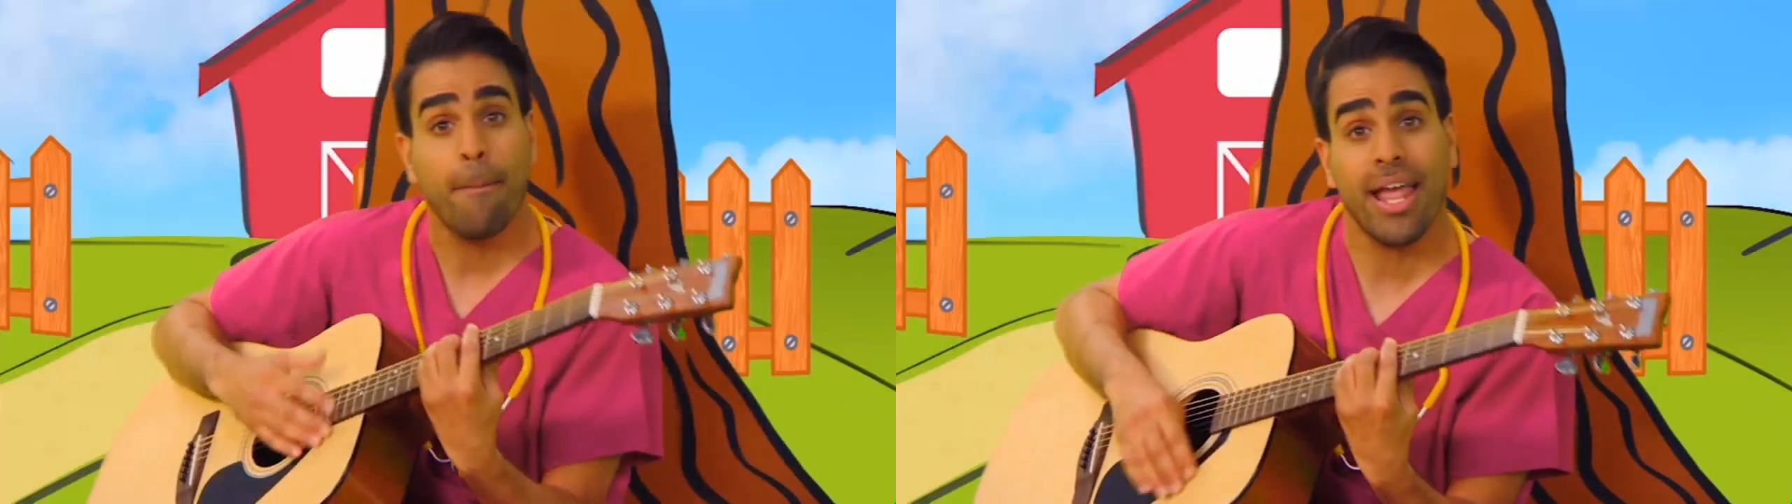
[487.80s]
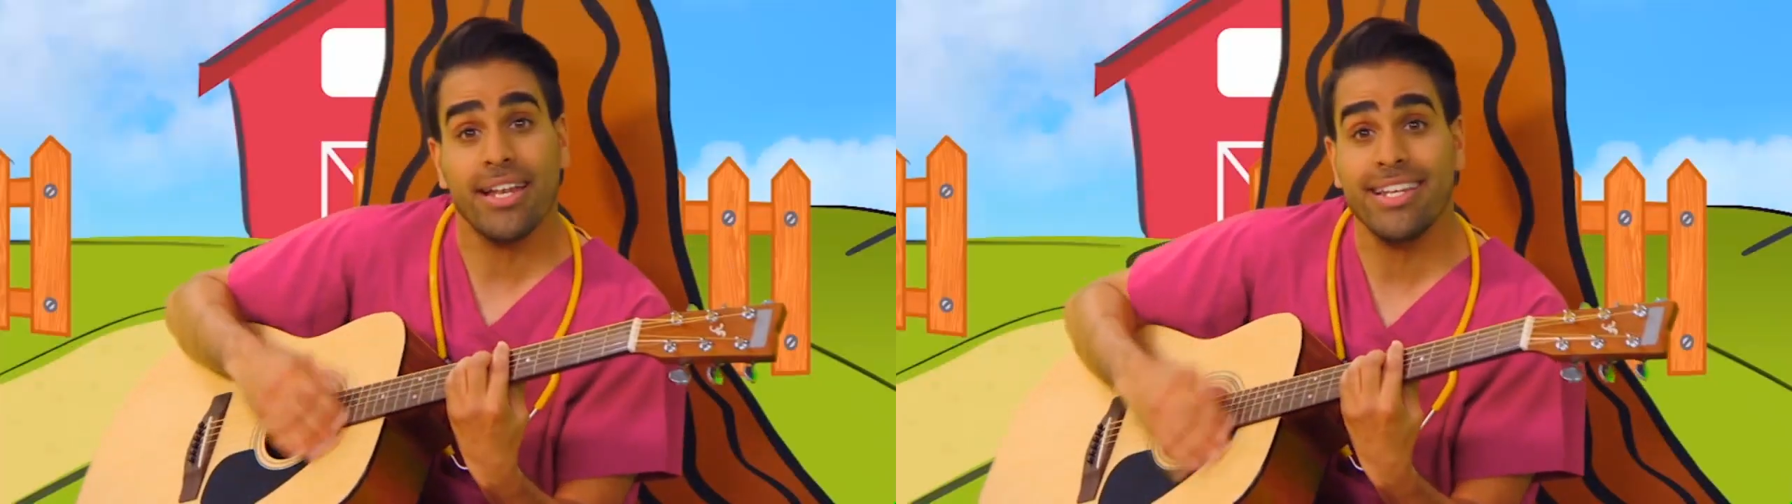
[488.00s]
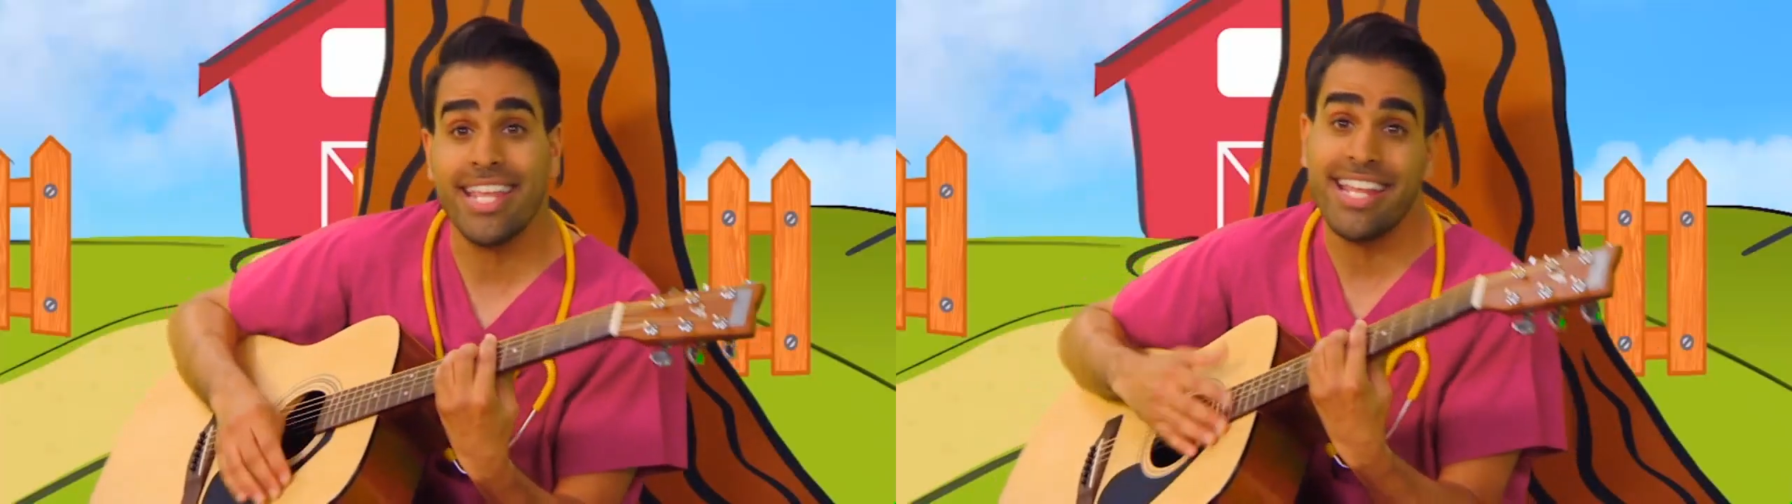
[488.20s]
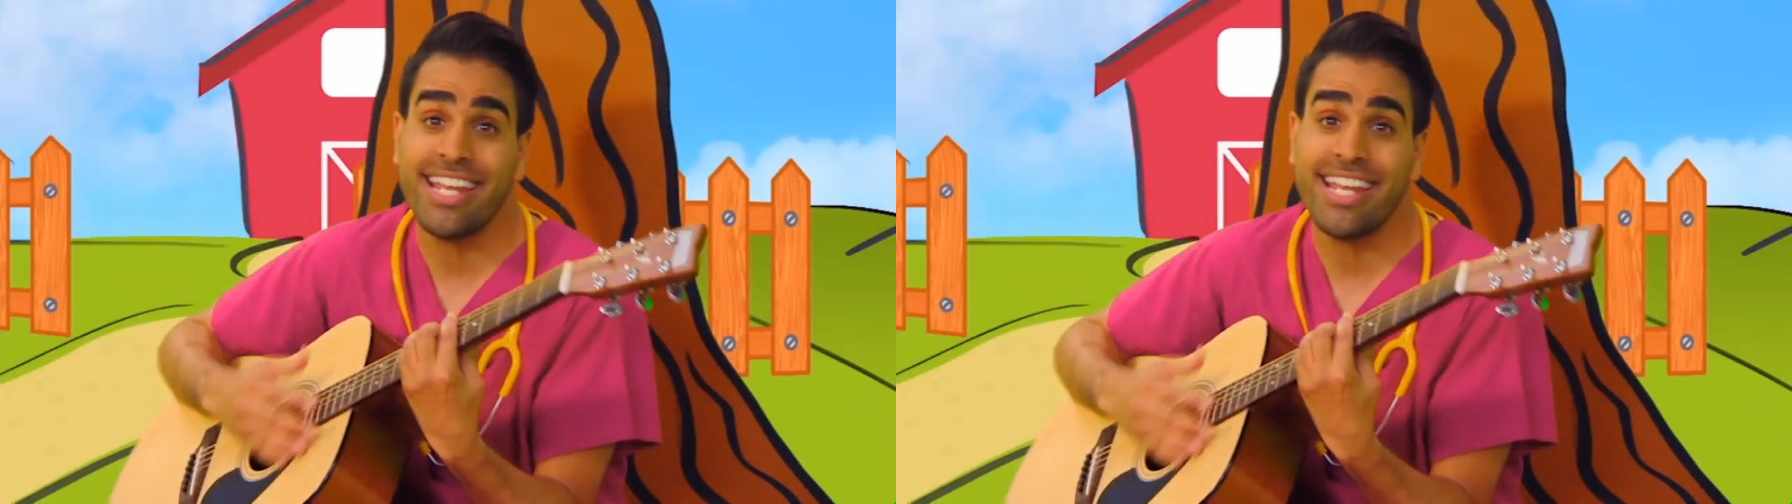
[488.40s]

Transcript: Bendy